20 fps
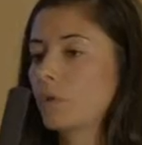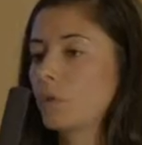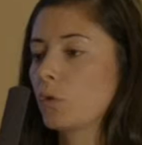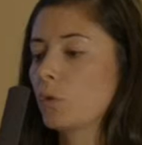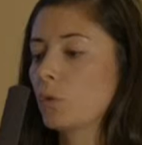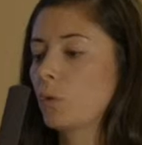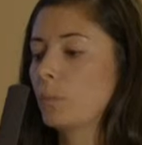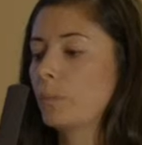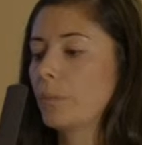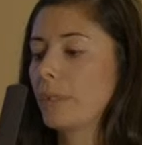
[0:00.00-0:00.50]

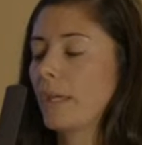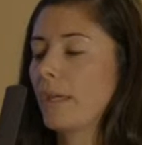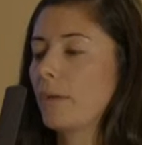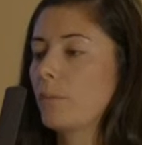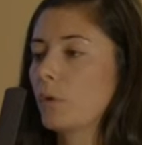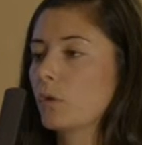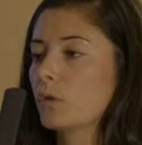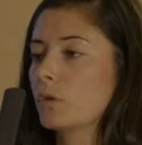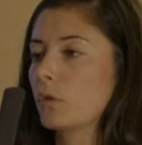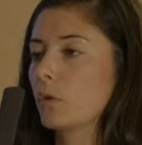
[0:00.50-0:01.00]
to be
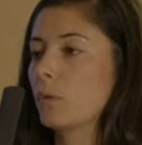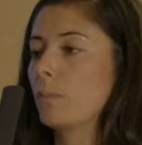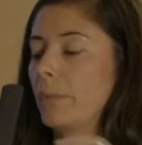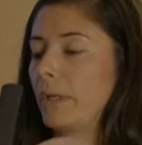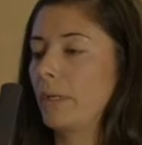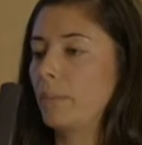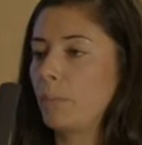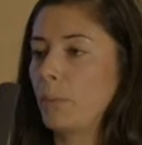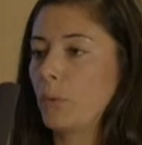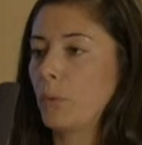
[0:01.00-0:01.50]
able to
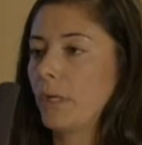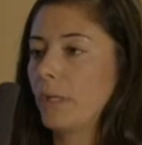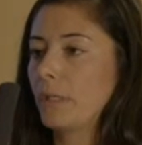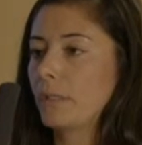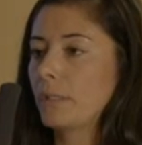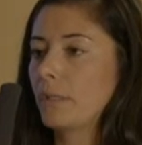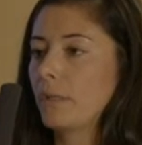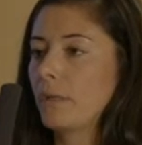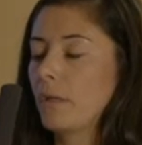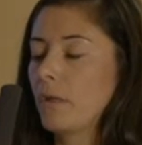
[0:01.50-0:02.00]

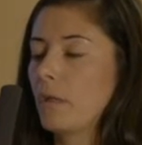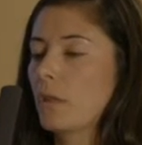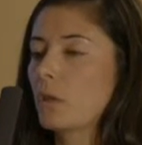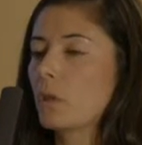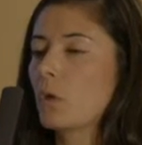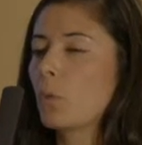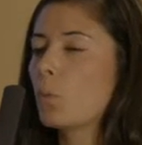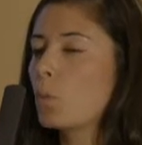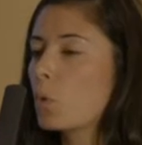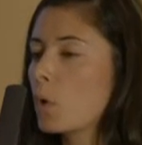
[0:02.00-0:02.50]
pinpoint
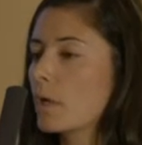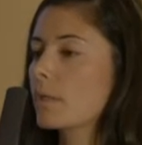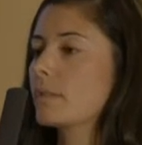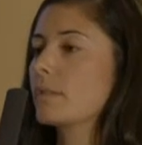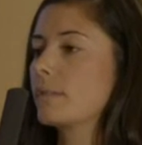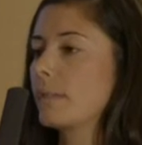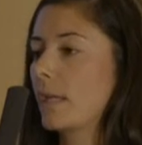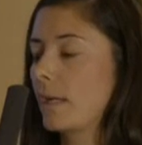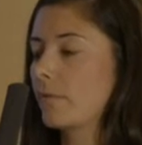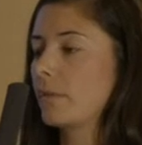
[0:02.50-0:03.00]
the worst
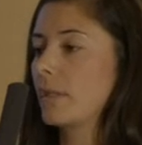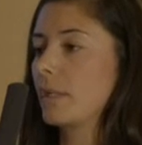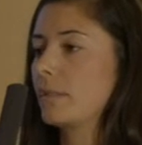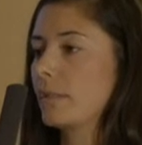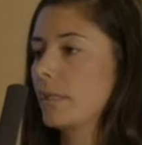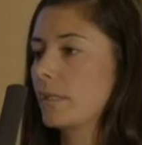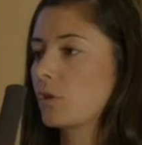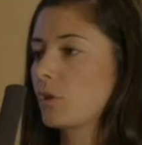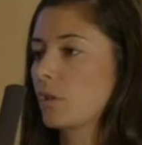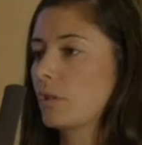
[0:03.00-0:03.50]
set of
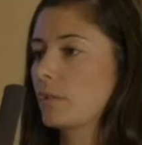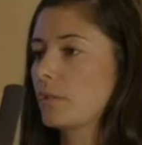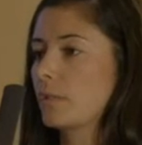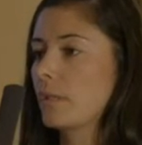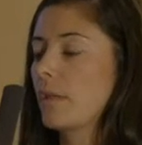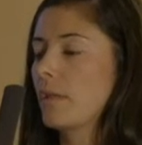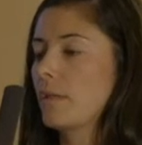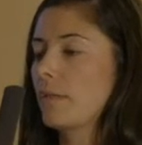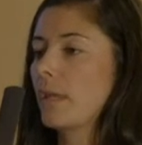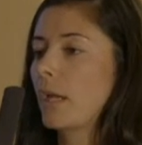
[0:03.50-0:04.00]
conditions
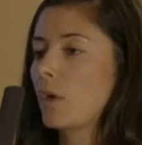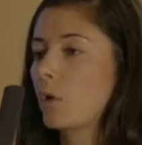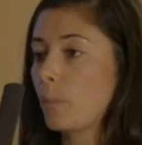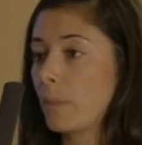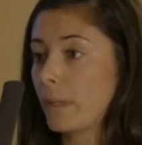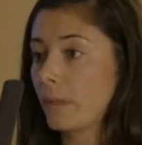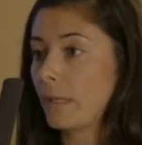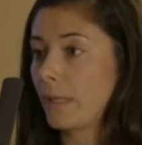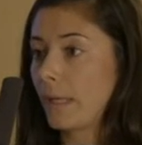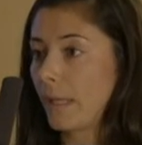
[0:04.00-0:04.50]
that
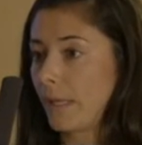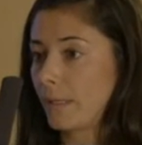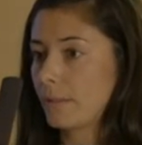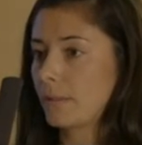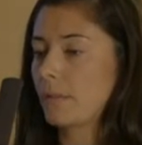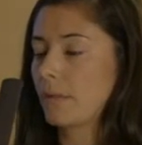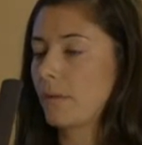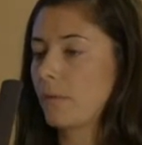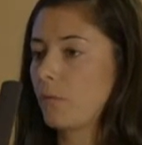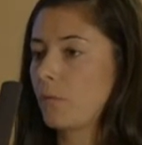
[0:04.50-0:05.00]
open the
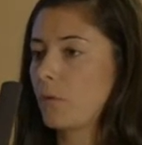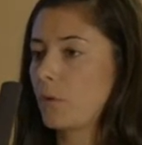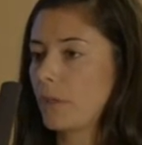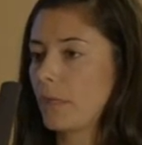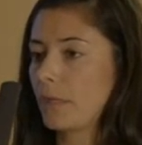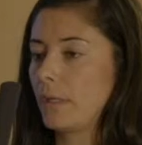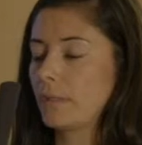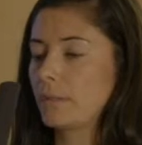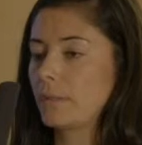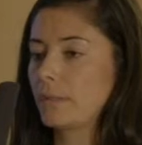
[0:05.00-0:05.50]
gates for
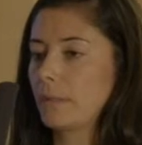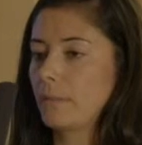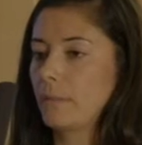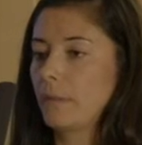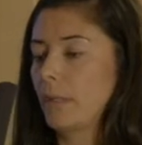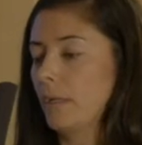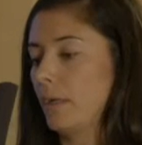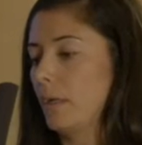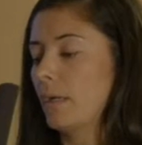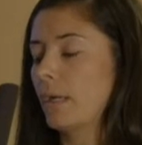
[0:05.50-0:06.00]
these
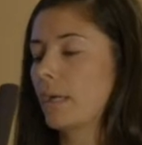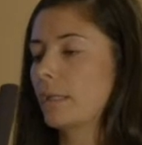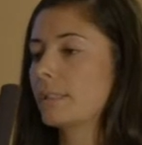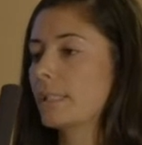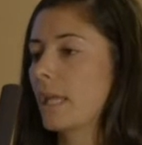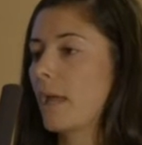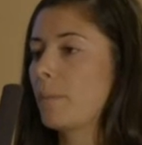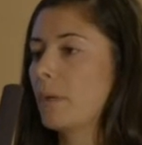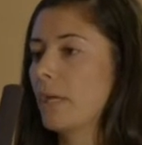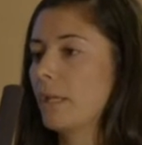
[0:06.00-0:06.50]

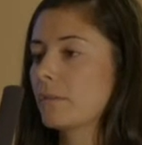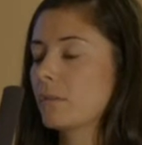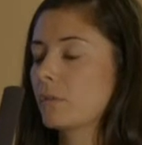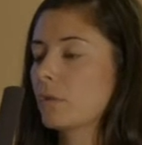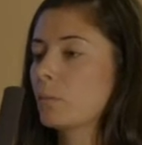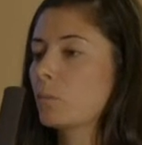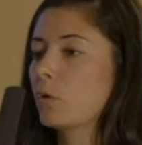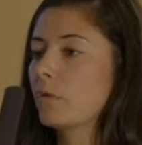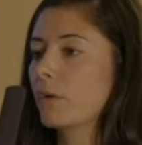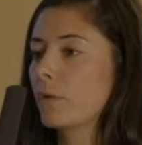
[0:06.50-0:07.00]
contaminants to
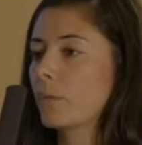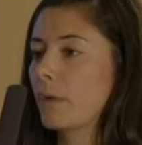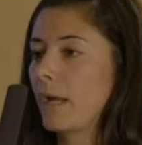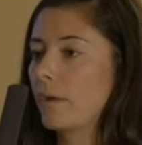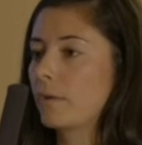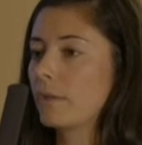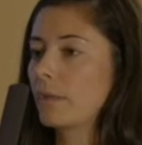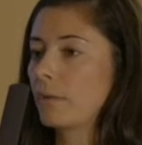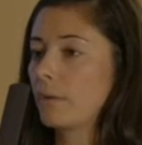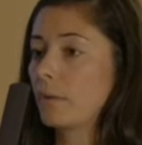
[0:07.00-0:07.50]
move
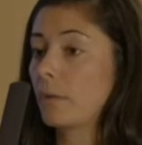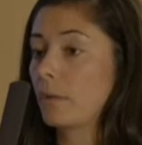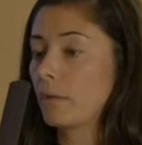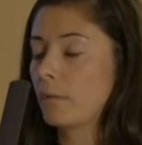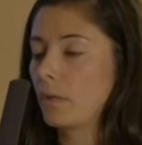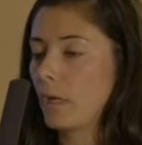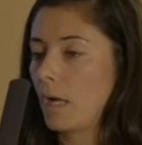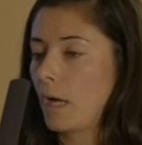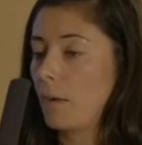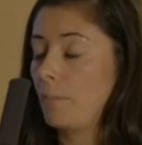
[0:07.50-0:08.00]
around and
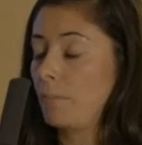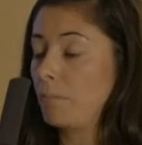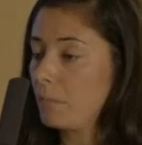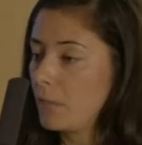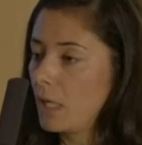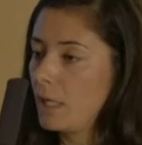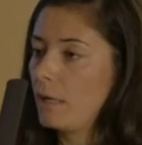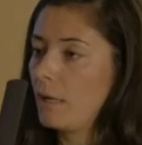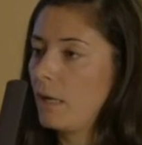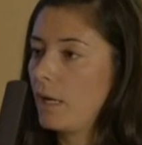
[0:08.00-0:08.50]

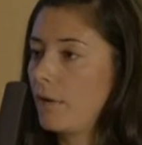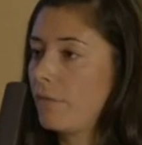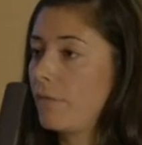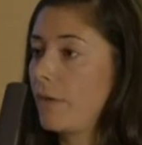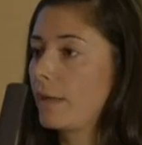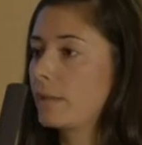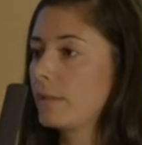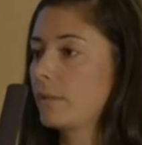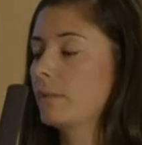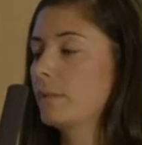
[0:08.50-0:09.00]

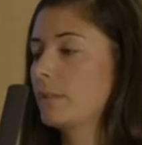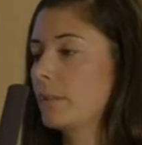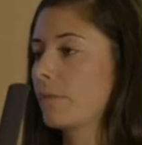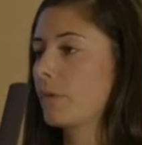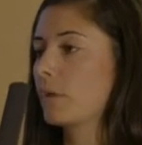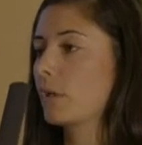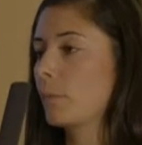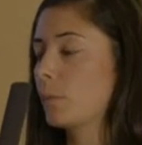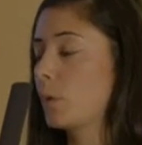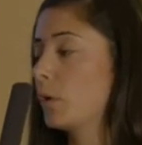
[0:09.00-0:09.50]
affect
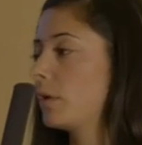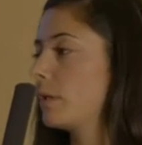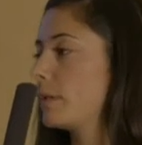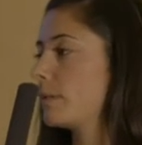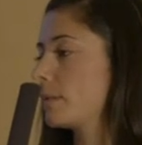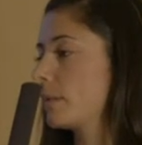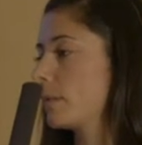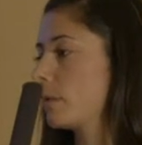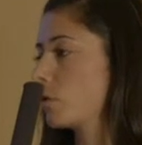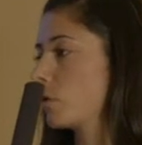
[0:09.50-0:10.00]
different
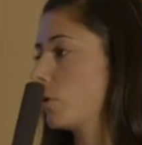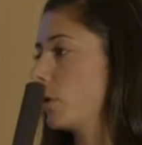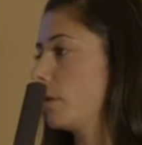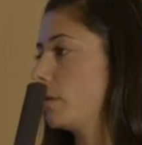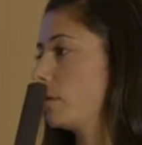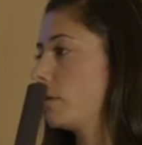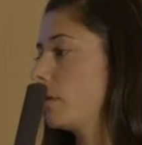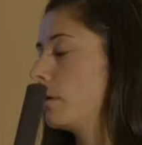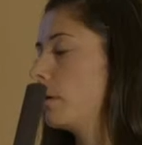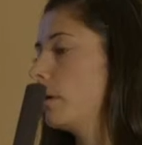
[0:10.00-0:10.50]
communities in the soil.
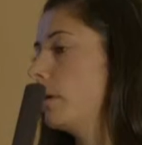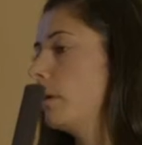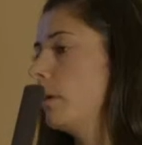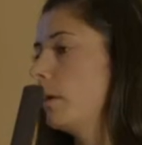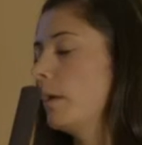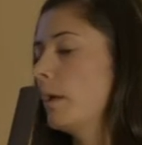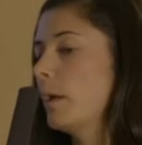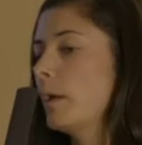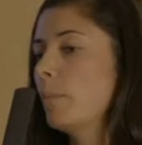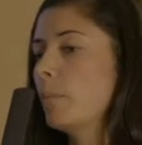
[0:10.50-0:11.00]

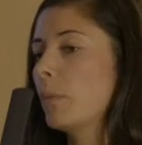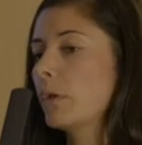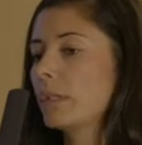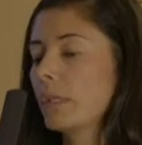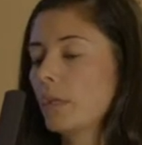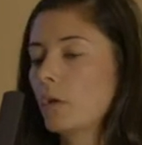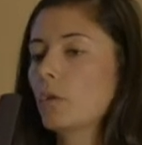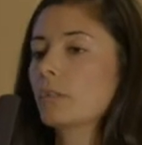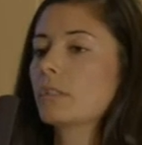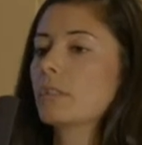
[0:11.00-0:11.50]
But
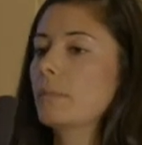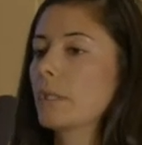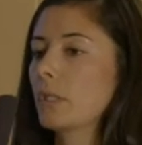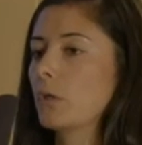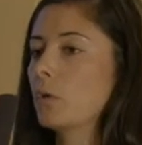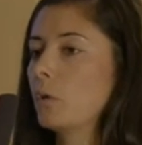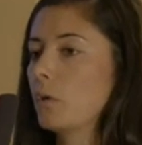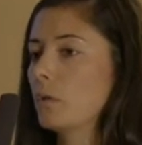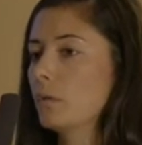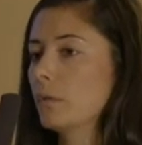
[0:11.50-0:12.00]
the ultimate
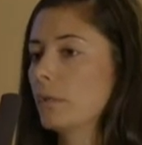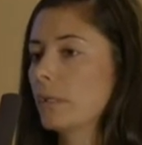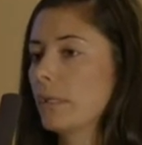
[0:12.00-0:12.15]
goal